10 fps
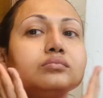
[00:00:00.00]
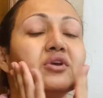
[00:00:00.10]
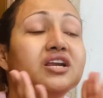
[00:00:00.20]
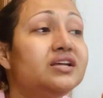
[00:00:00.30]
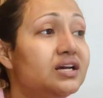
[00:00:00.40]

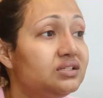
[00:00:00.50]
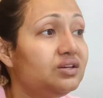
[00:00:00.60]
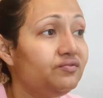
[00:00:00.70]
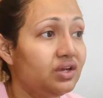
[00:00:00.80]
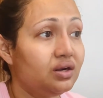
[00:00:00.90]
in case
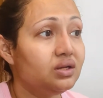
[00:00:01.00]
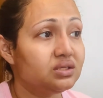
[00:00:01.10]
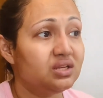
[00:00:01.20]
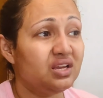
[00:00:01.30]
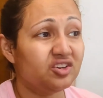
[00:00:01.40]
if there is
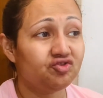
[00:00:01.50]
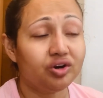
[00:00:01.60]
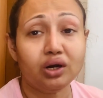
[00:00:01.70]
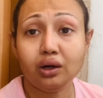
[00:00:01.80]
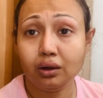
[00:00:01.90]
any
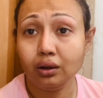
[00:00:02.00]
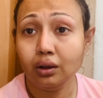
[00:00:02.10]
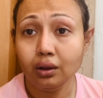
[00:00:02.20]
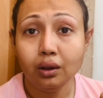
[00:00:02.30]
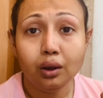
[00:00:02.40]
extra
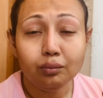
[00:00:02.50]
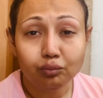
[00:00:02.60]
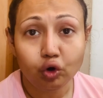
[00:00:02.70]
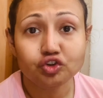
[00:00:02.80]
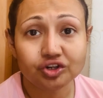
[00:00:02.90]

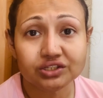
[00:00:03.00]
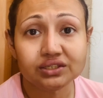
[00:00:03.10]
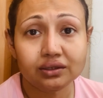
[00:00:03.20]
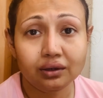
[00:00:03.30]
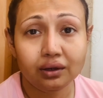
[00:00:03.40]

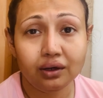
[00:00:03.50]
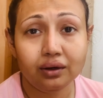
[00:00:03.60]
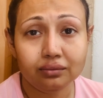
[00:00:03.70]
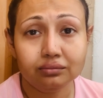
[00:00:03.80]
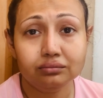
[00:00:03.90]
moisturizer
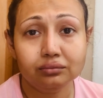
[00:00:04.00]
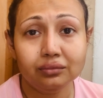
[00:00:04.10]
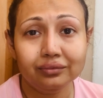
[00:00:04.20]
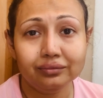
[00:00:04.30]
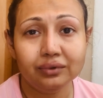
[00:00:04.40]

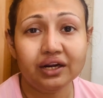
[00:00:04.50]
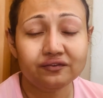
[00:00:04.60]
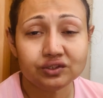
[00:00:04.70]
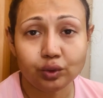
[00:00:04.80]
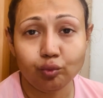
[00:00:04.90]
left
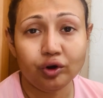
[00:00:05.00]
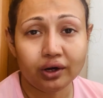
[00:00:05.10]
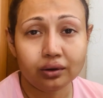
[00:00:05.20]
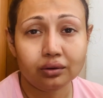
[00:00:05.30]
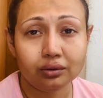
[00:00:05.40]
somewhere
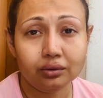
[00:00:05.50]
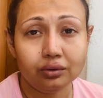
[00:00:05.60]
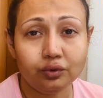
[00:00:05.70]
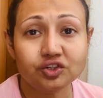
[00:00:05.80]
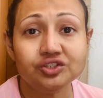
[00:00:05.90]

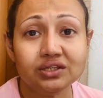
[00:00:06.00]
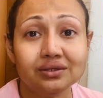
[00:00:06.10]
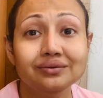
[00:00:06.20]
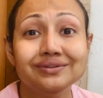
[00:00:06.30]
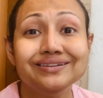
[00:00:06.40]
which you
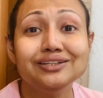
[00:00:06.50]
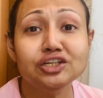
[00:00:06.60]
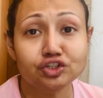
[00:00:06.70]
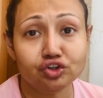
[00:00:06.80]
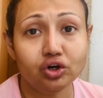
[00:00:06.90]
didn't
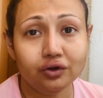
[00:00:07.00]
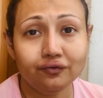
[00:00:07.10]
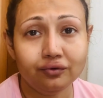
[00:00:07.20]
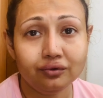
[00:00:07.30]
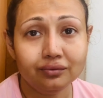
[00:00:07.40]
dissolve,
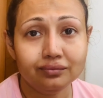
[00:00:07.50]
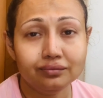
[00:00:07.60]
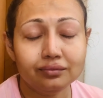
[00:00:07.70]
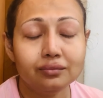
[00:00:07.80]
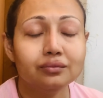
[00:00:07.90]

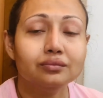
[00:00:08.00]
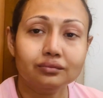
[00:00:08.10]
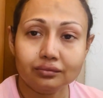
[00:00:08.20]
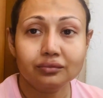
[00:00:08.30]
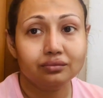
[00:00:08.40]

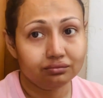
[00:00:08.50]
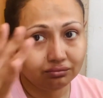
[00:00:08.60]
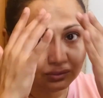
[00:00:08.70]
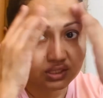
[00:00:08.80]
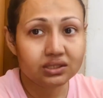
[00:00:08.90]

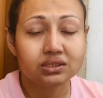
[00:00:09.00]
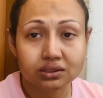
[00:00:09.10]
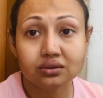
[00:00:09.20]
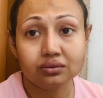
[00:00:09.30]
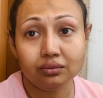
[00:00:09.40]

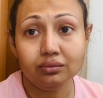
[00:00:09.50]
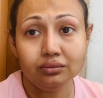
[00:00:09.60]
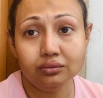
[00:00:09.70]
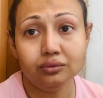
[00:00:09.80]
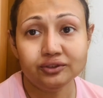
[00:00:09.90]
this
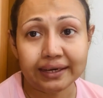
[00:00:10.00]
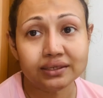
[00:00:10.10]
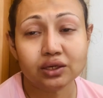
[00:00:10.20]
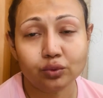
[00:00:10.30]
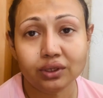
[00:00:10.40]

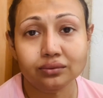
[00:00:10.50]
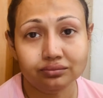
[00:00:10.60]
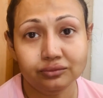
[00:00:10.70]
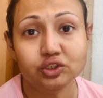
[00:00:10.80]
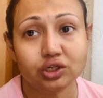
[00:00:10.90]
technique will
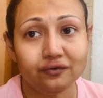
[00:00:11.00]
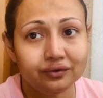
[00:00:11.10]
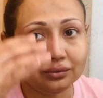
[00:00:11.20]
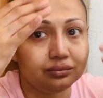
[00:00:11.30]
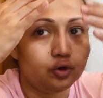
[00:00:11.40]
dissolve the
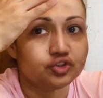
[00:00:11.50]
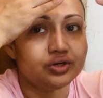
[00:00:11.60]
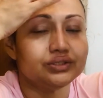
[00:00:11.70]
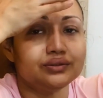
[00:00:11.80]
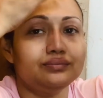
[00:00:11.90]

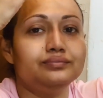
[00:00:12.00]
moisturizer.